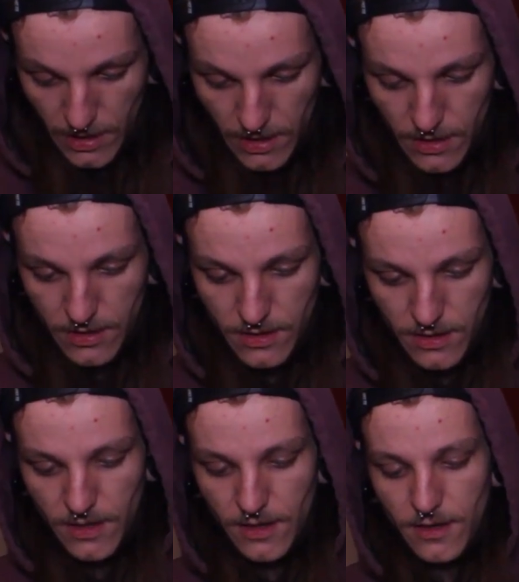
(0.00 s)
And
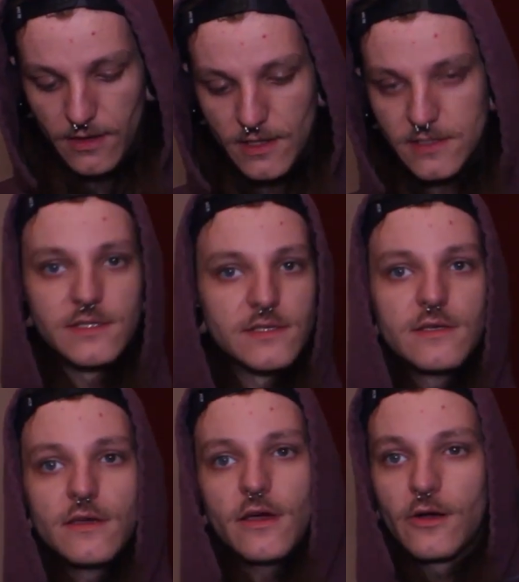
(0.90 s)
this
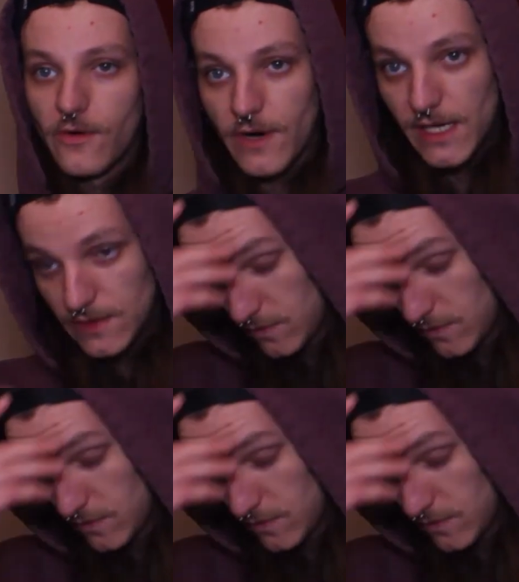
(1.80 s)
is a great